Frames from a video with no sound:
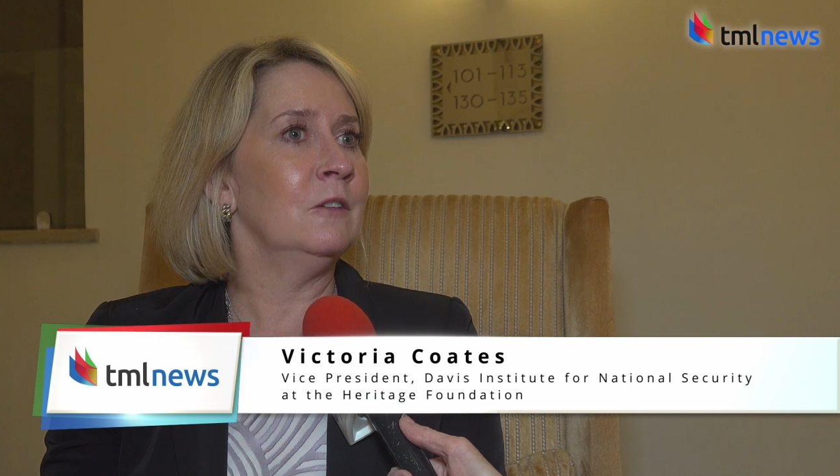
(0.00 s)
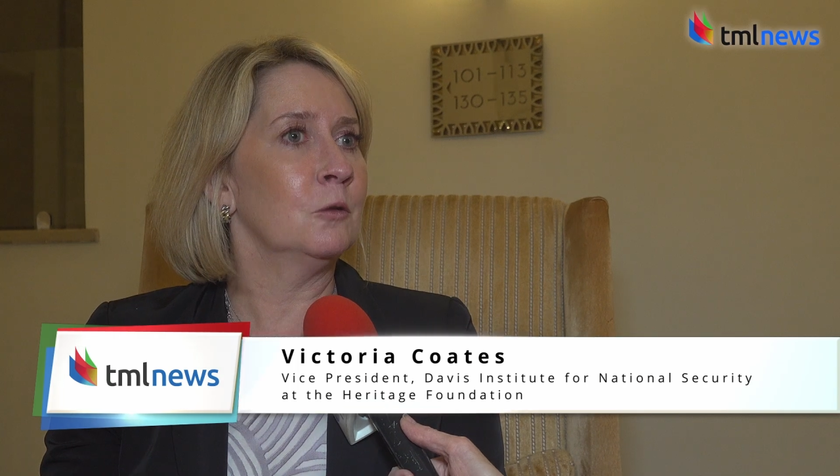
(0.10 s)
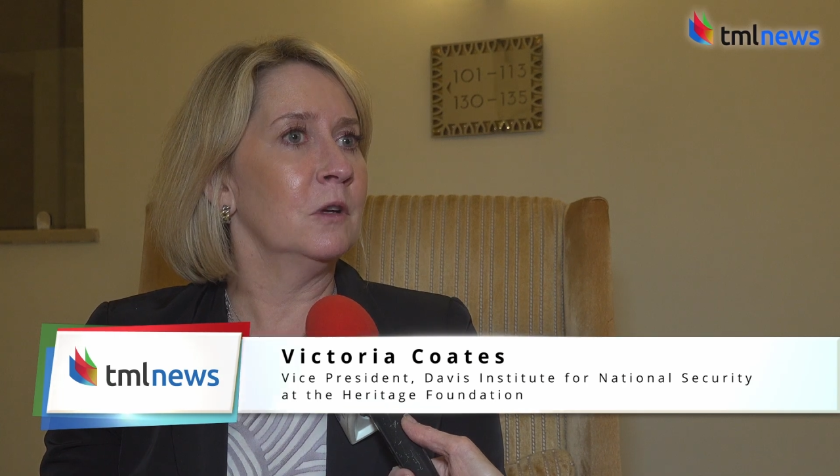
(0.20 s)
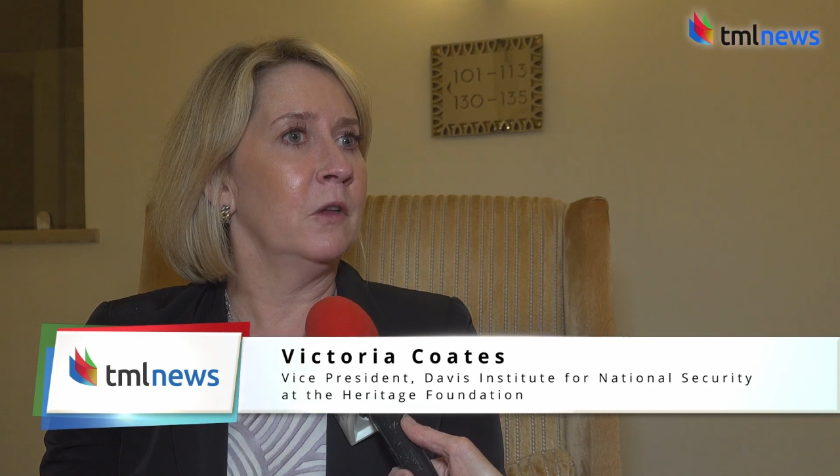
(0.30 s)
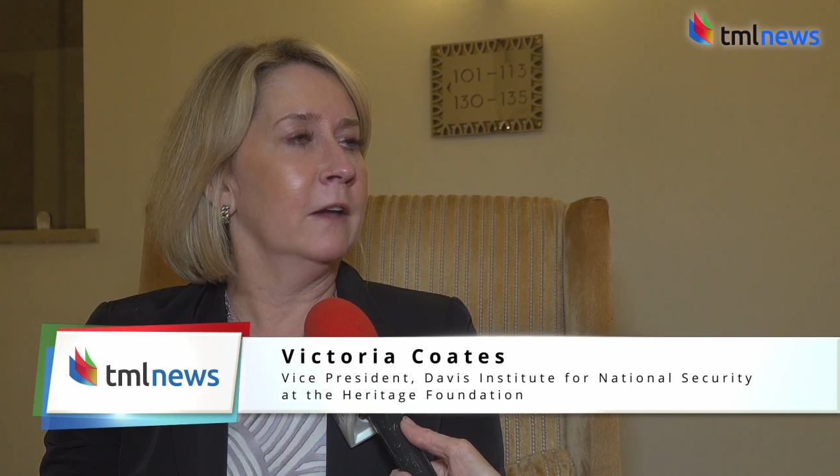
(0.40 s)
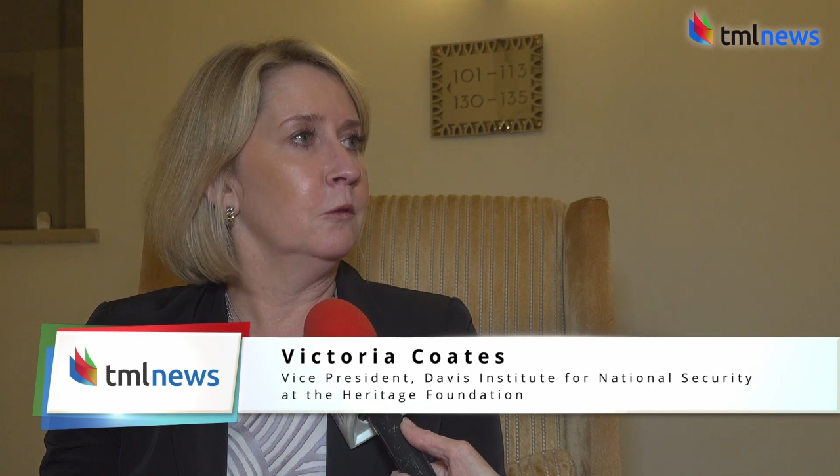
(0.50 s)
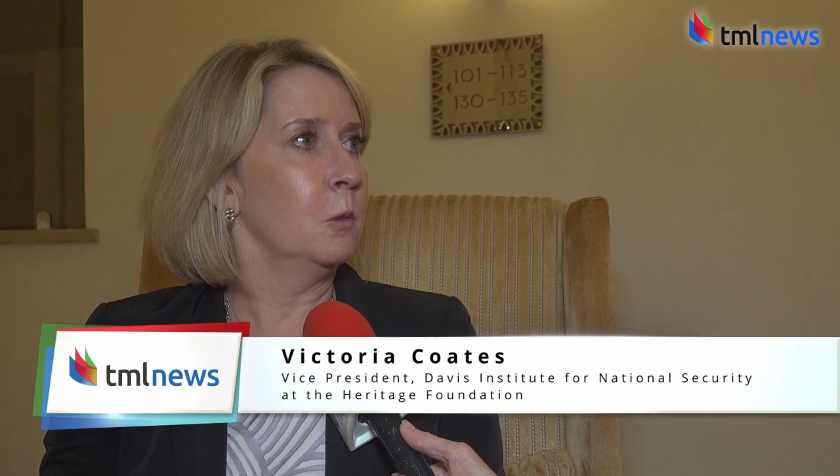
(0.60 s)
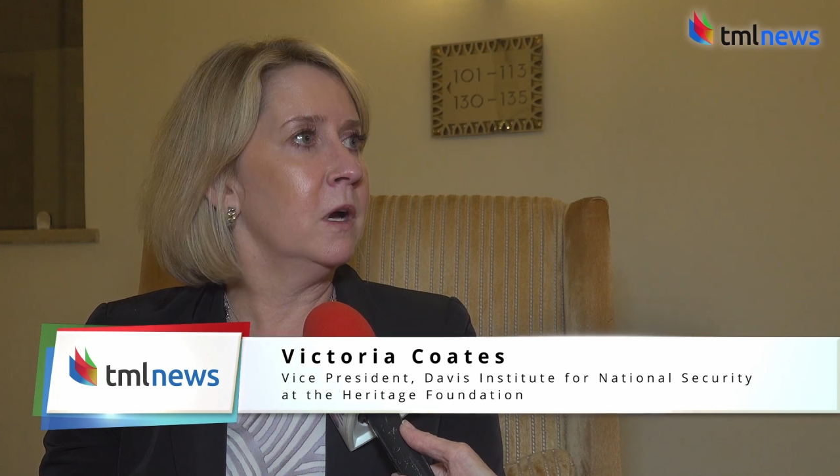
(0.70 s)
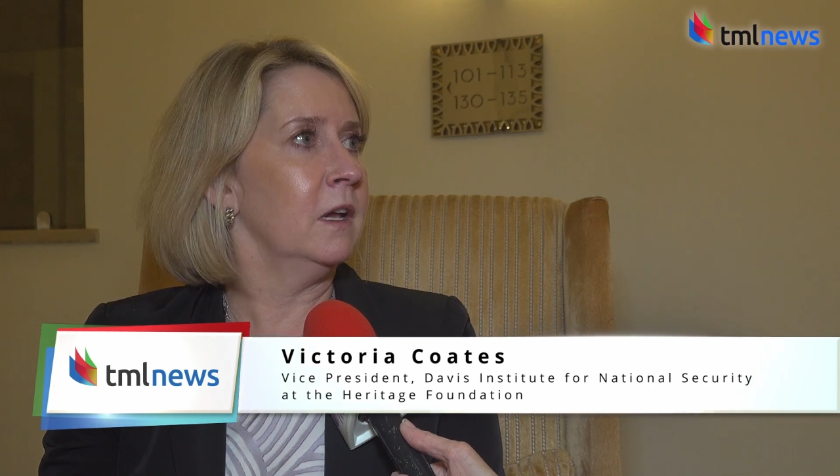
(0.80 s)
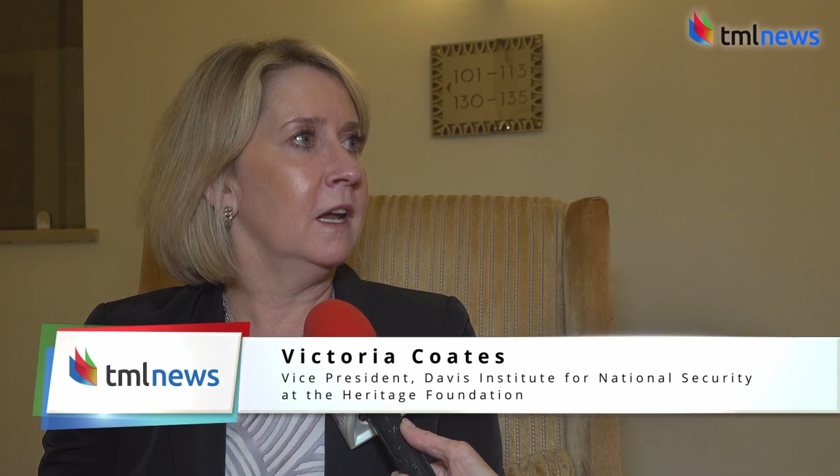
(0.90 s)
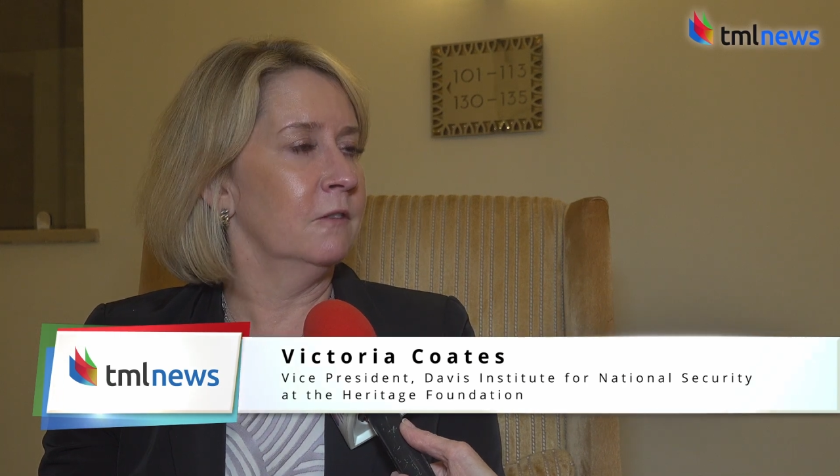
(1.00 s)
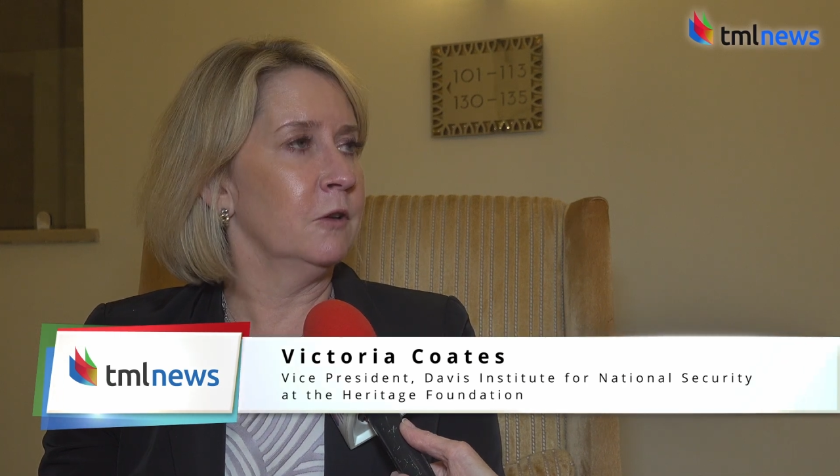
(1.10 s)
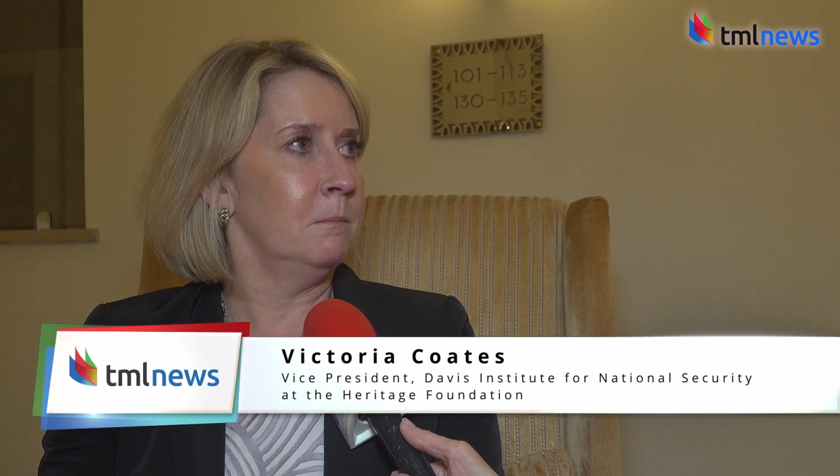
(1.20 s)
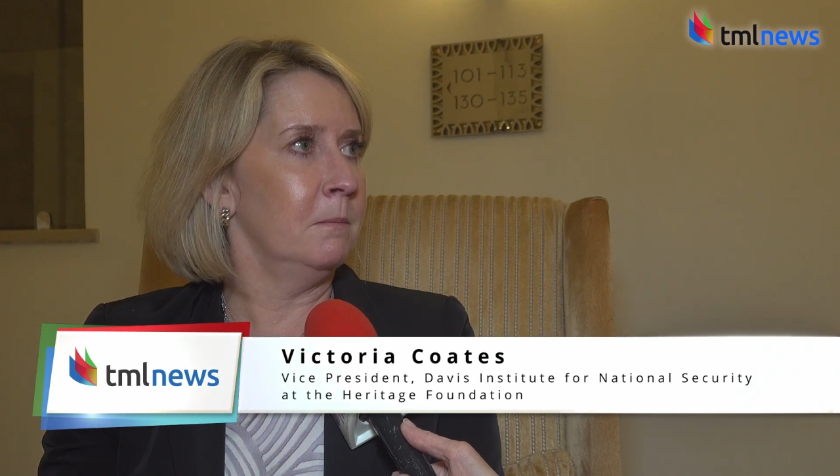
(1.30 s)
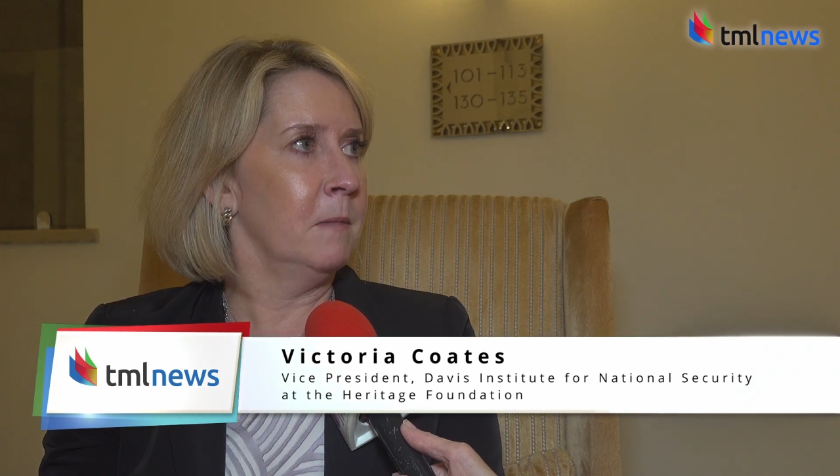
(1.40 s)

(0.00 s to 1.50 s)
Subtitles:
Israel has won every